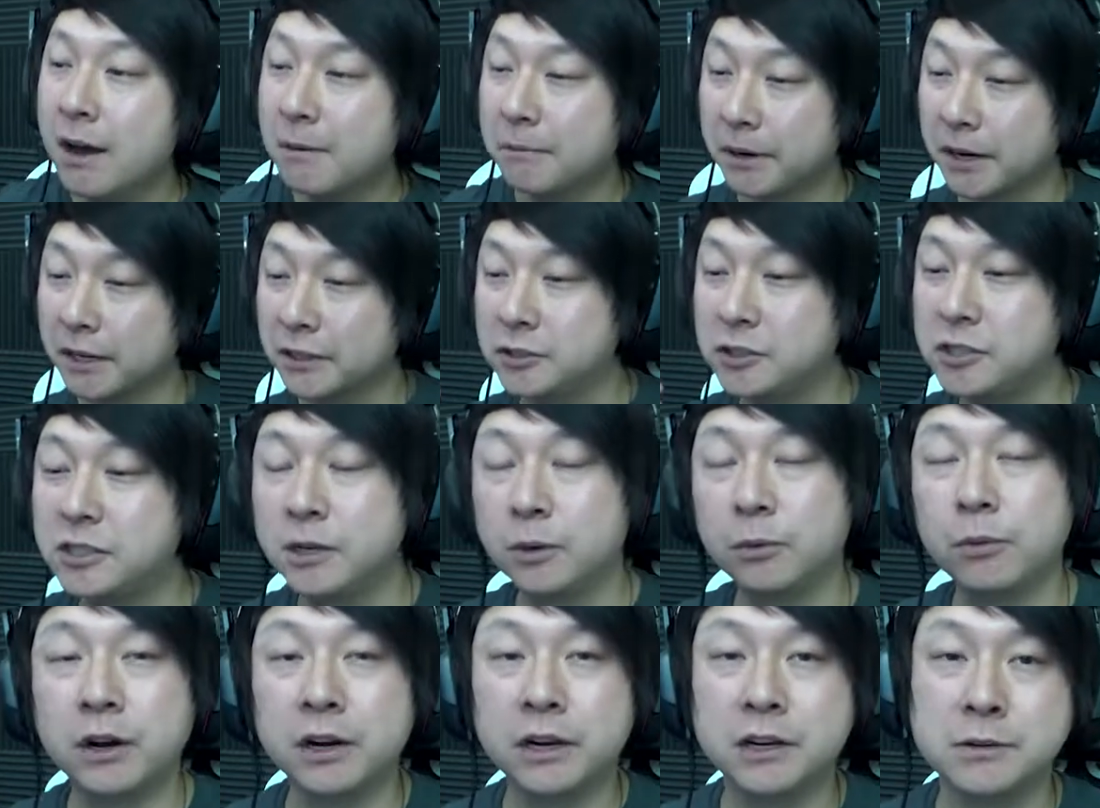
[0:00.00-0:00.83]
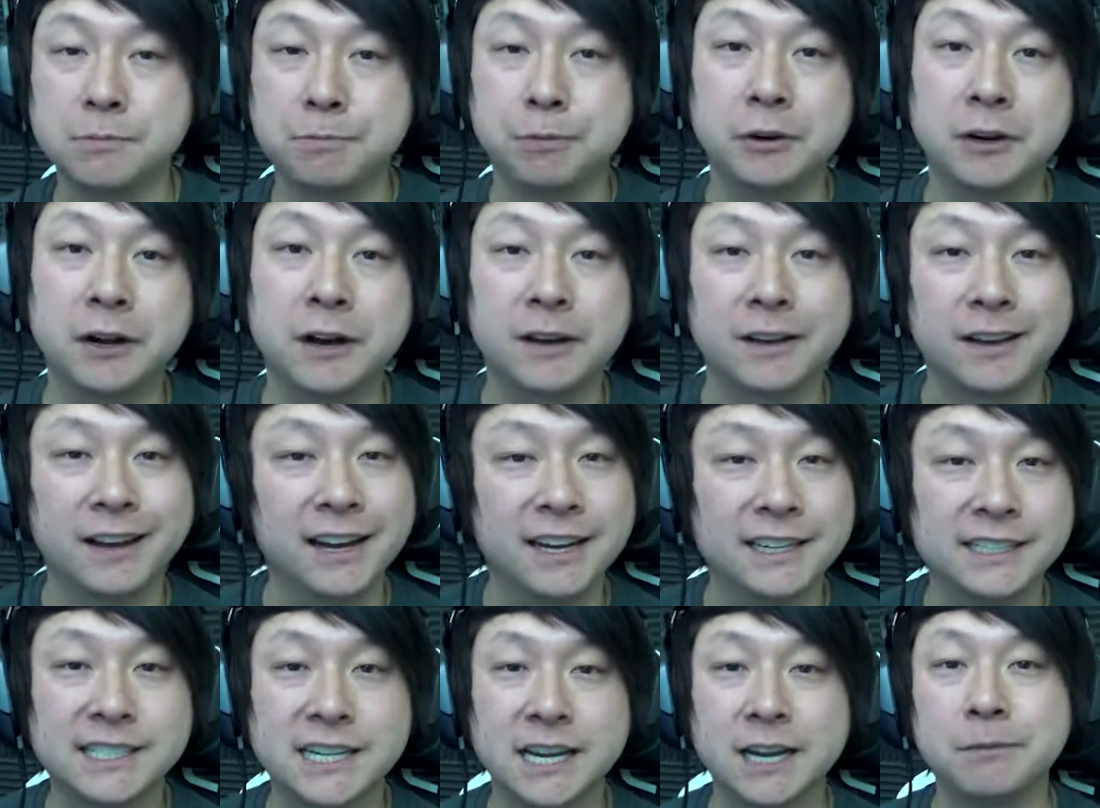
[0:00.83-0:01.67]
but I still wanted to put out
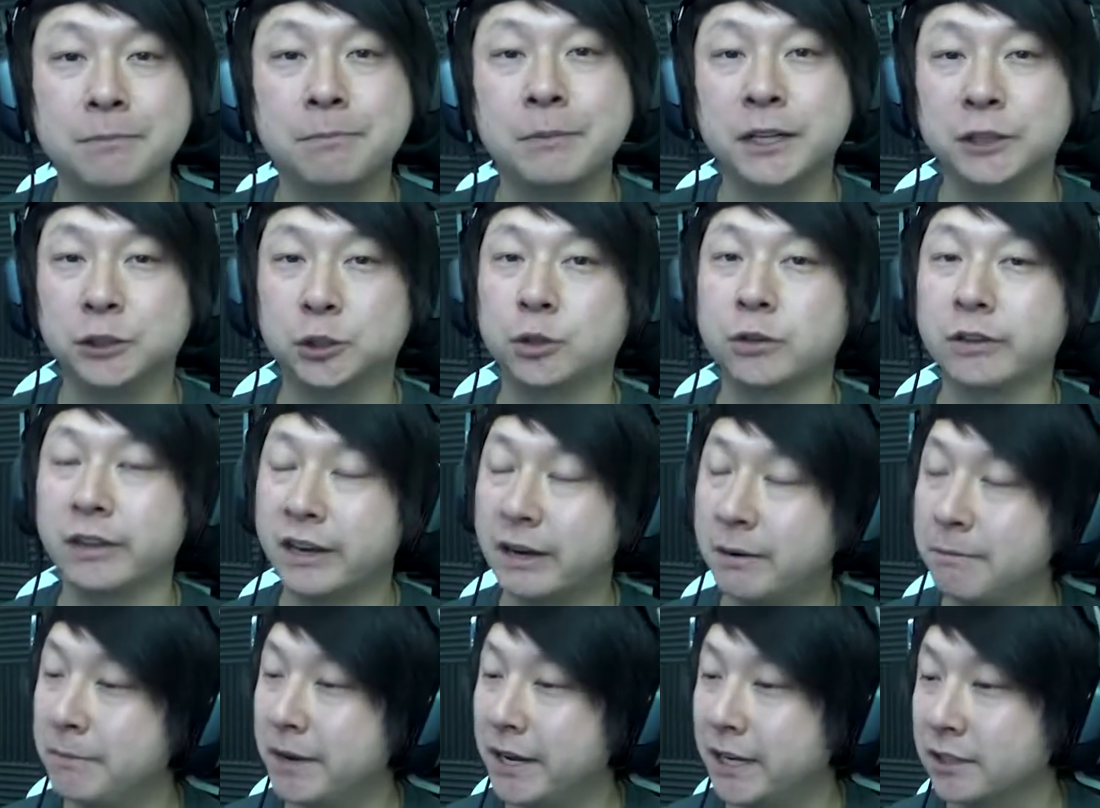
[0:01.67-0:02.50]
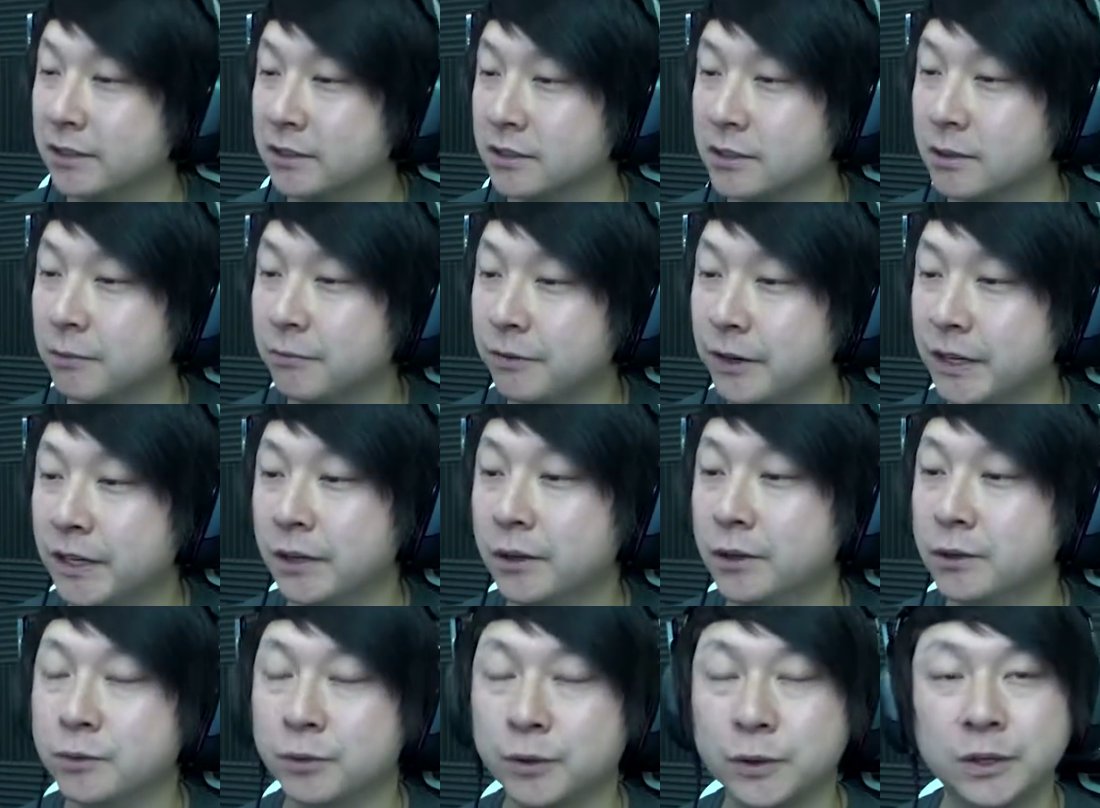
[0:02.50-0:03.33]
content, make sure that I'm making some
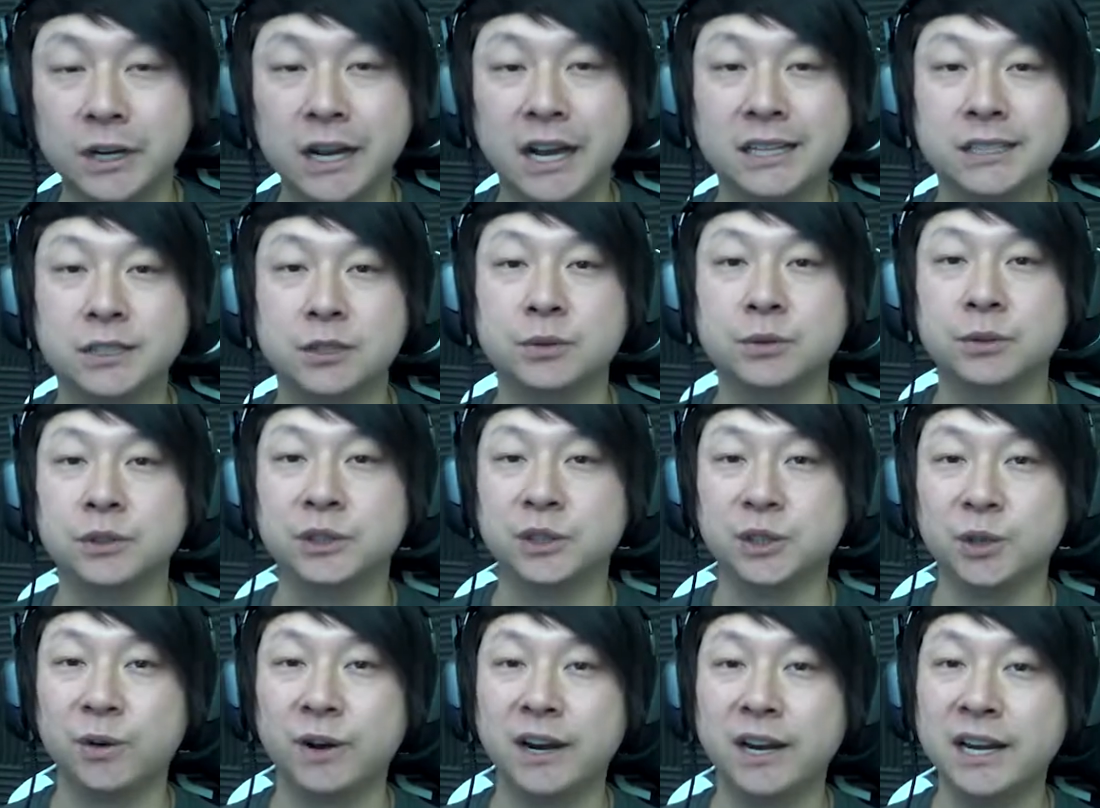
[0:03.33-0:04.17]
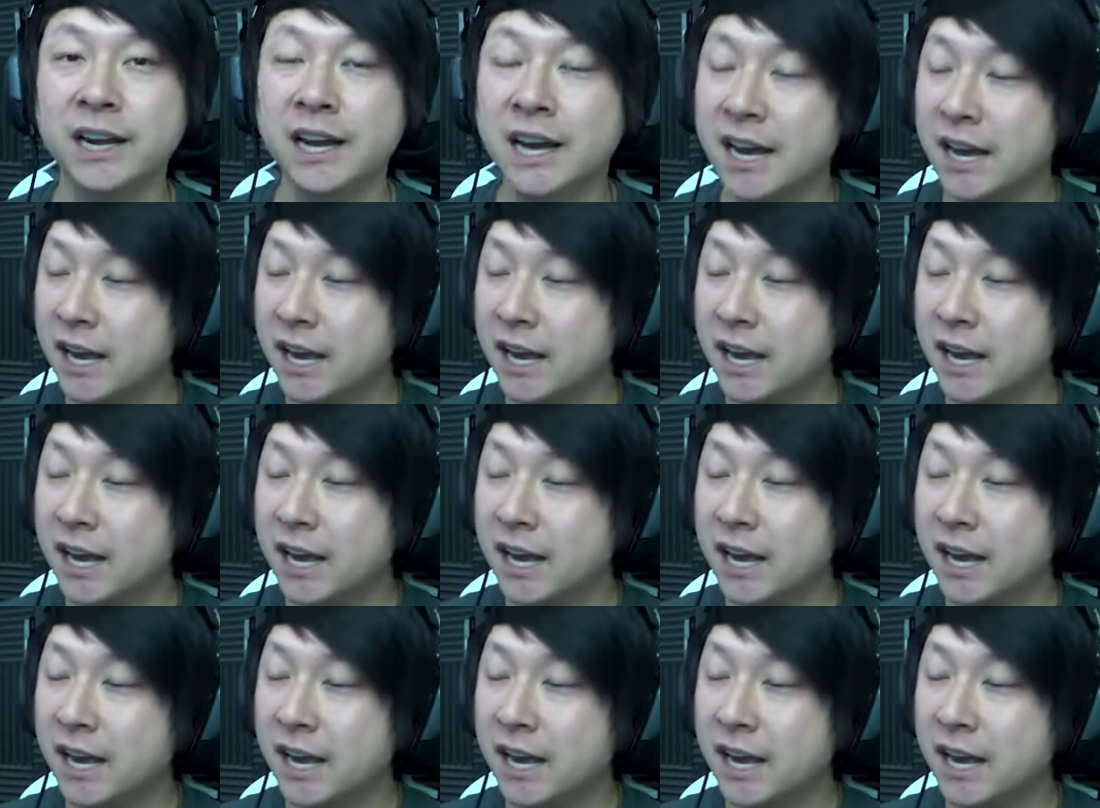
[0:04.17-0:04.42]
videos for you guys to enjoy.